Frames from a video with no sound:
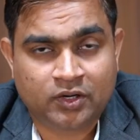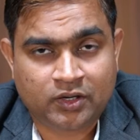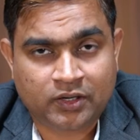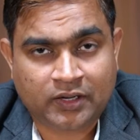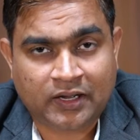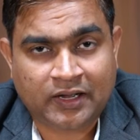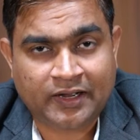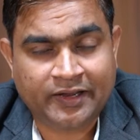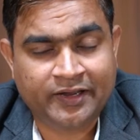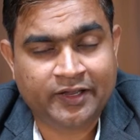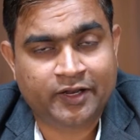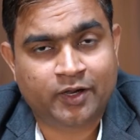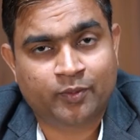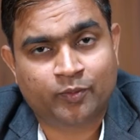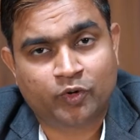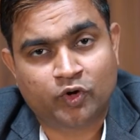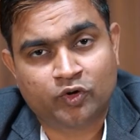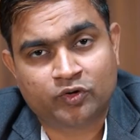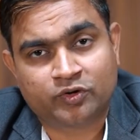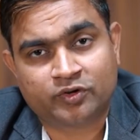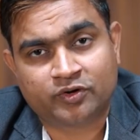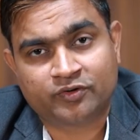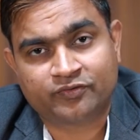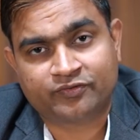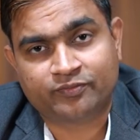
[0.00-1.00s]
higher
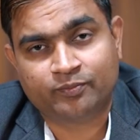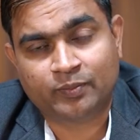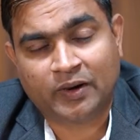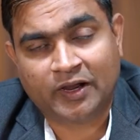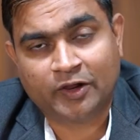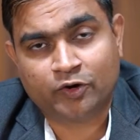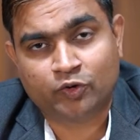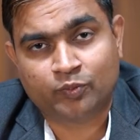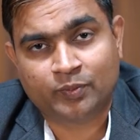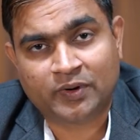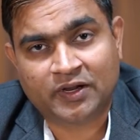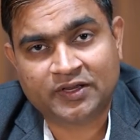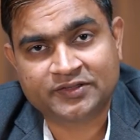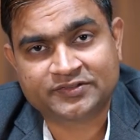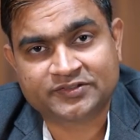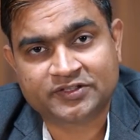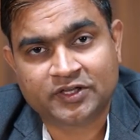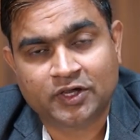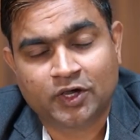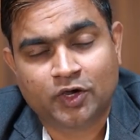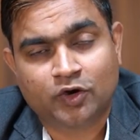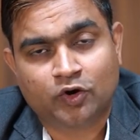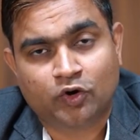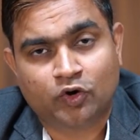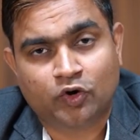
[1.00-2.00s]
amount of biomass,
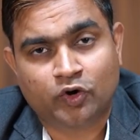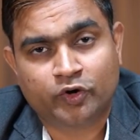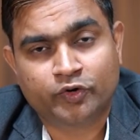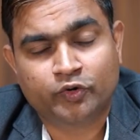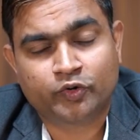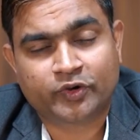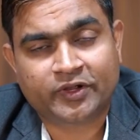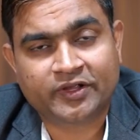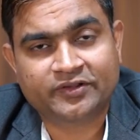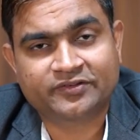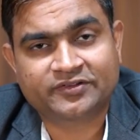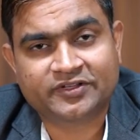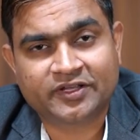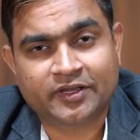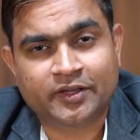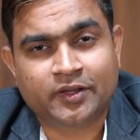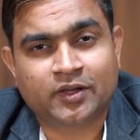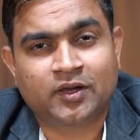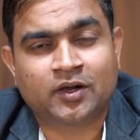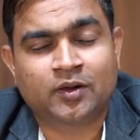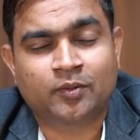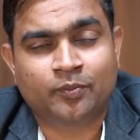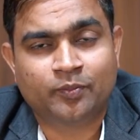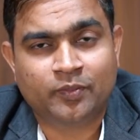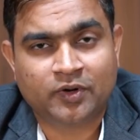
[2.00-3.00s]
or you can say
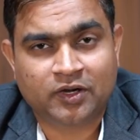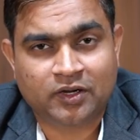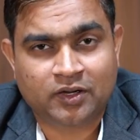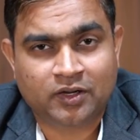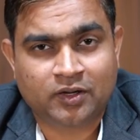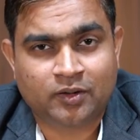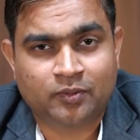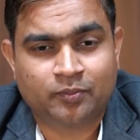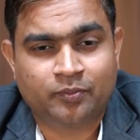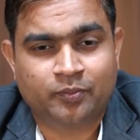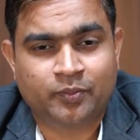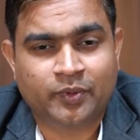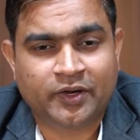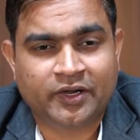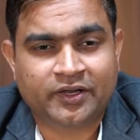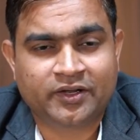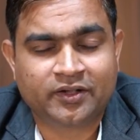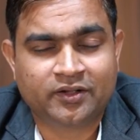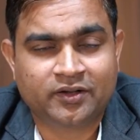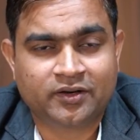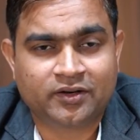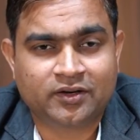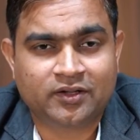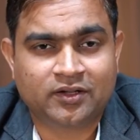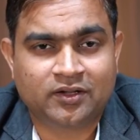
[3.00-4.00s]

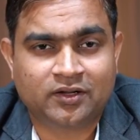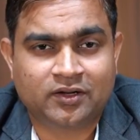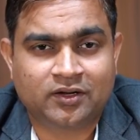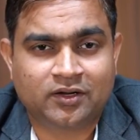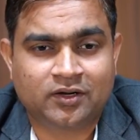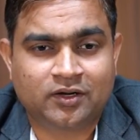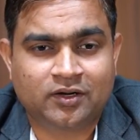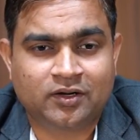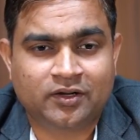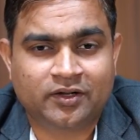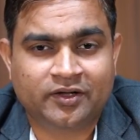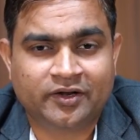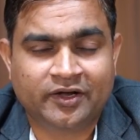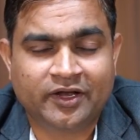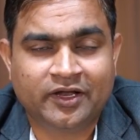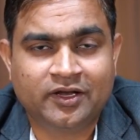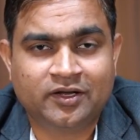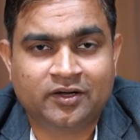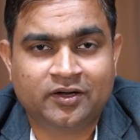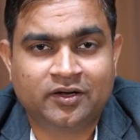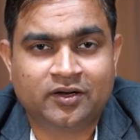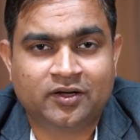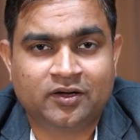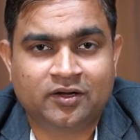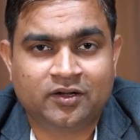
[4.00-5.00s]
better
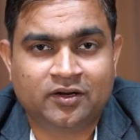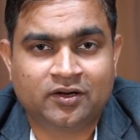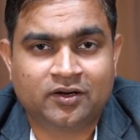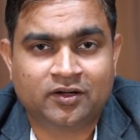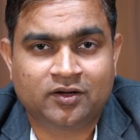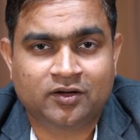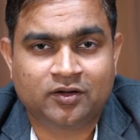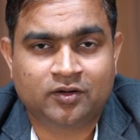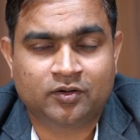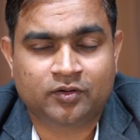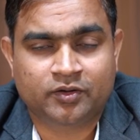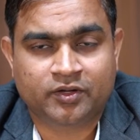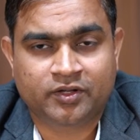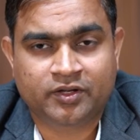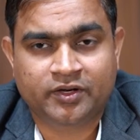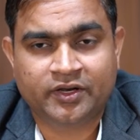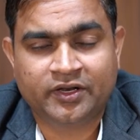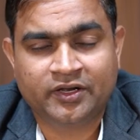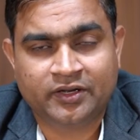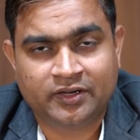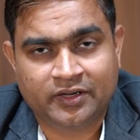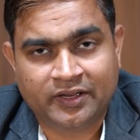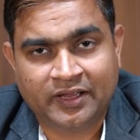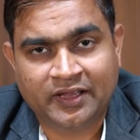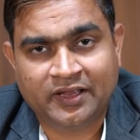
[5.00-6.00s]

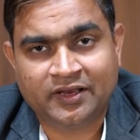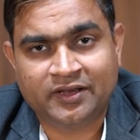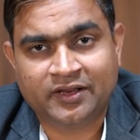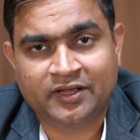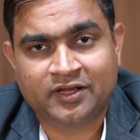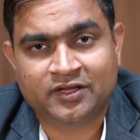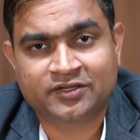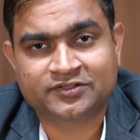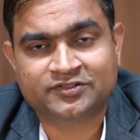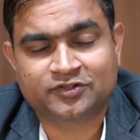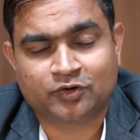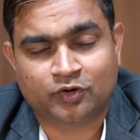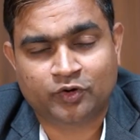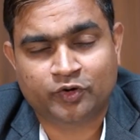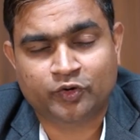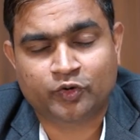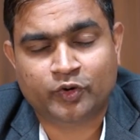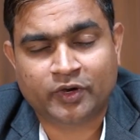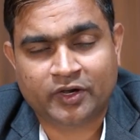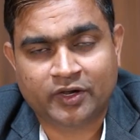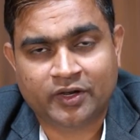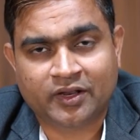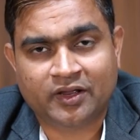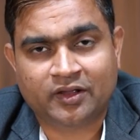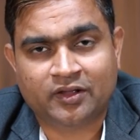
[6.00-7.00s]
green areas, or you
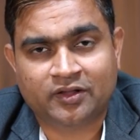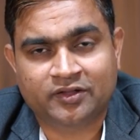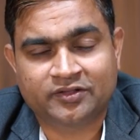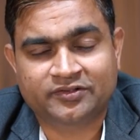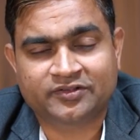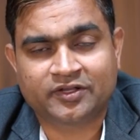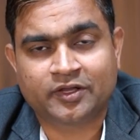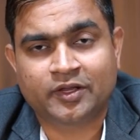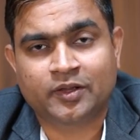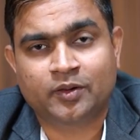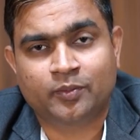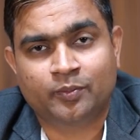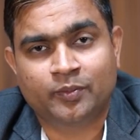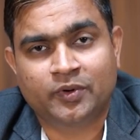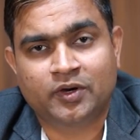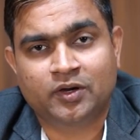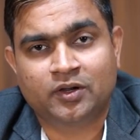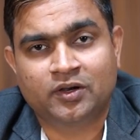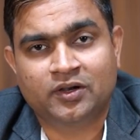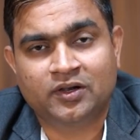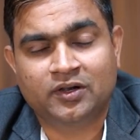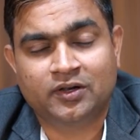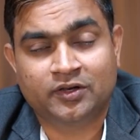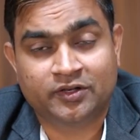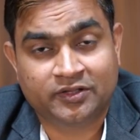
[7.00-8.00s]
can say
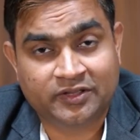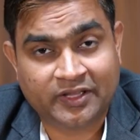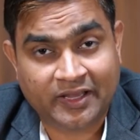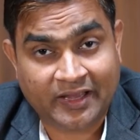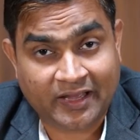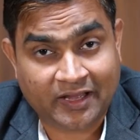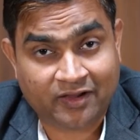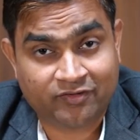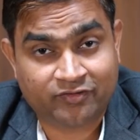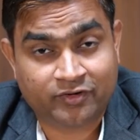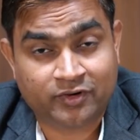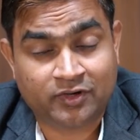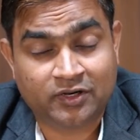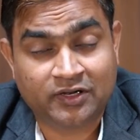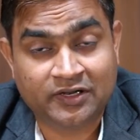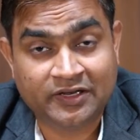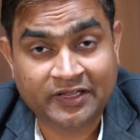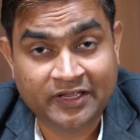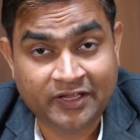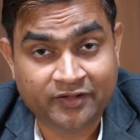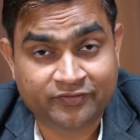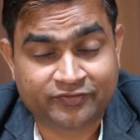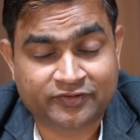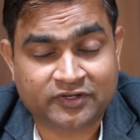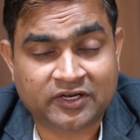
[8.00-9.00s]
they have a
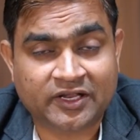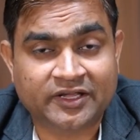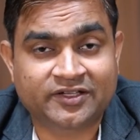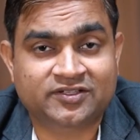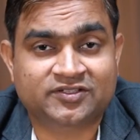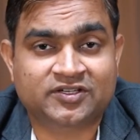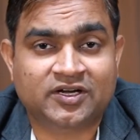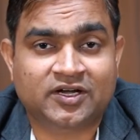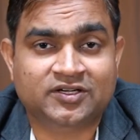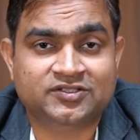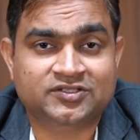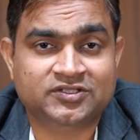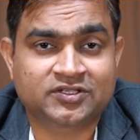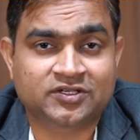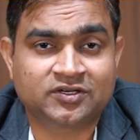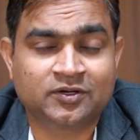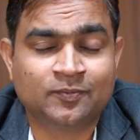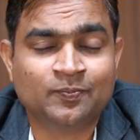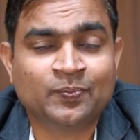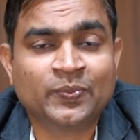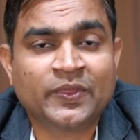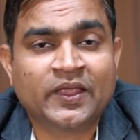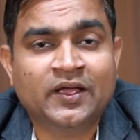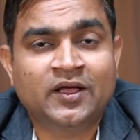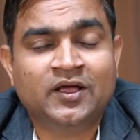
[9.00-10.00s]
leaves like structure,
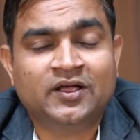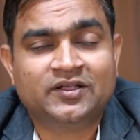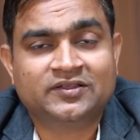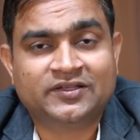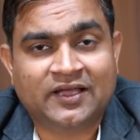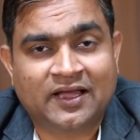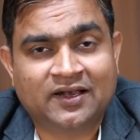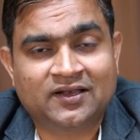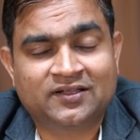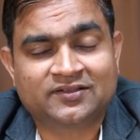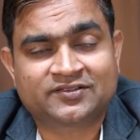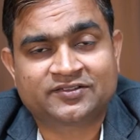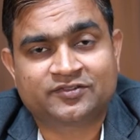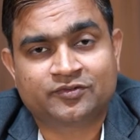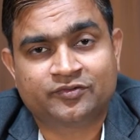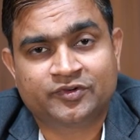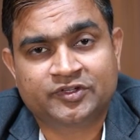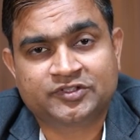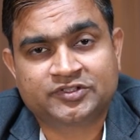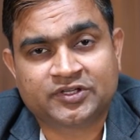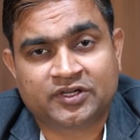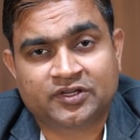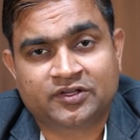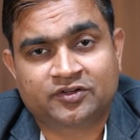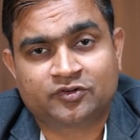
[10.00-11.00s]
thallus,
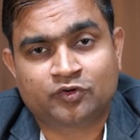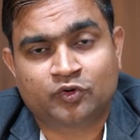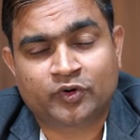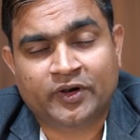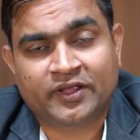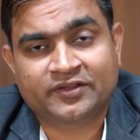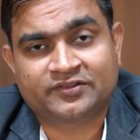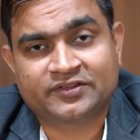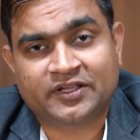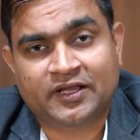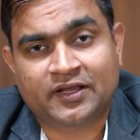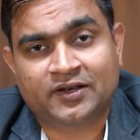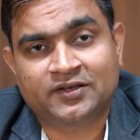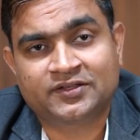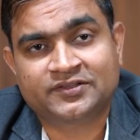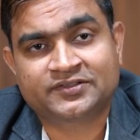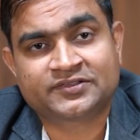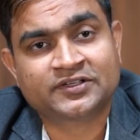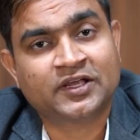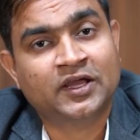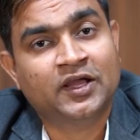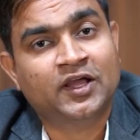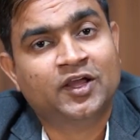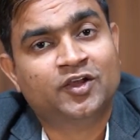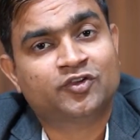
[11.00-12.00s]
which are known as thallus.
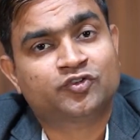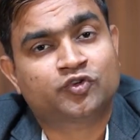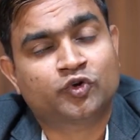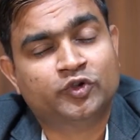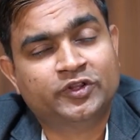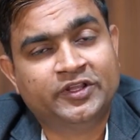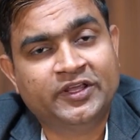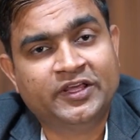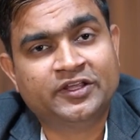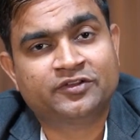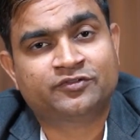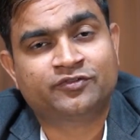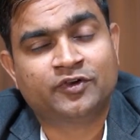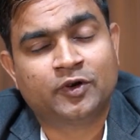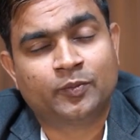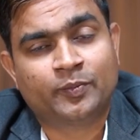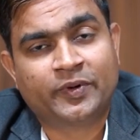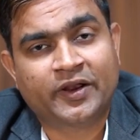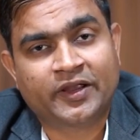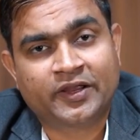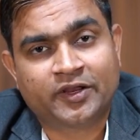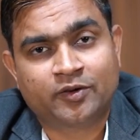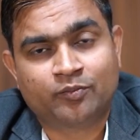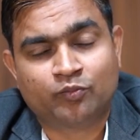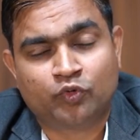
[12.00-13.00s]
So these will
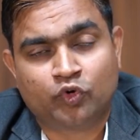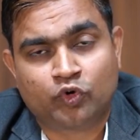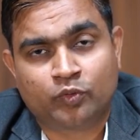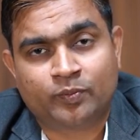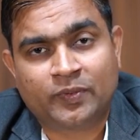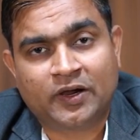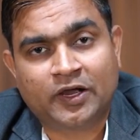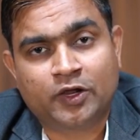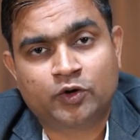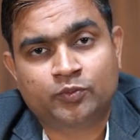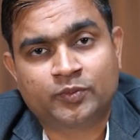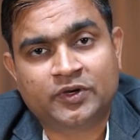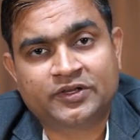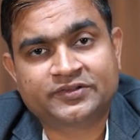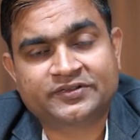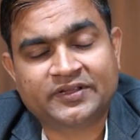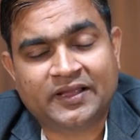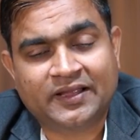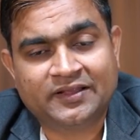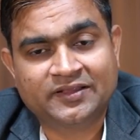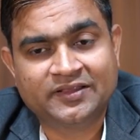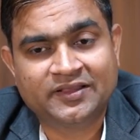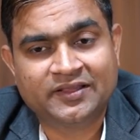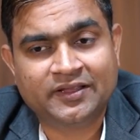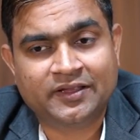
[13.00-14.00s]
bring in more biomass,
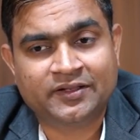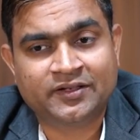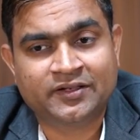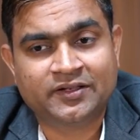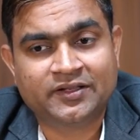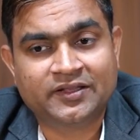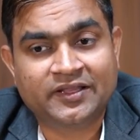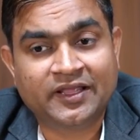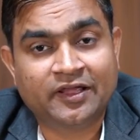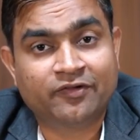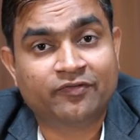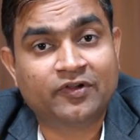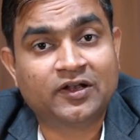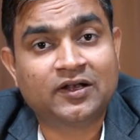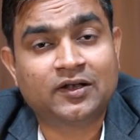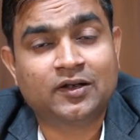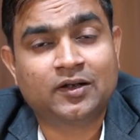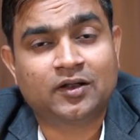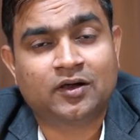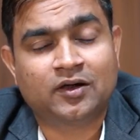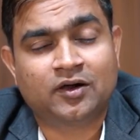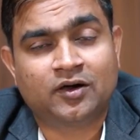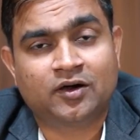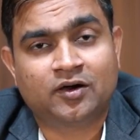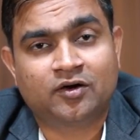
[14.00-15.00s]
and then they
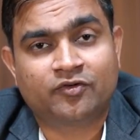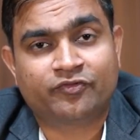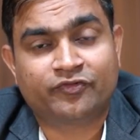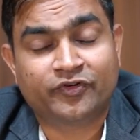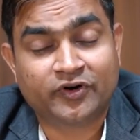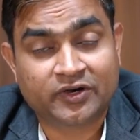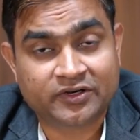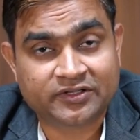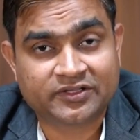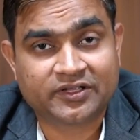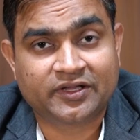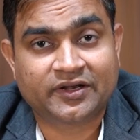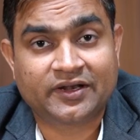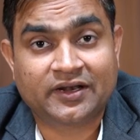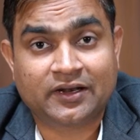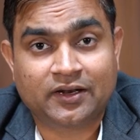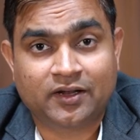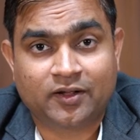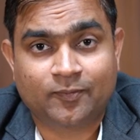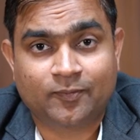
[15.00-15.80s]
will further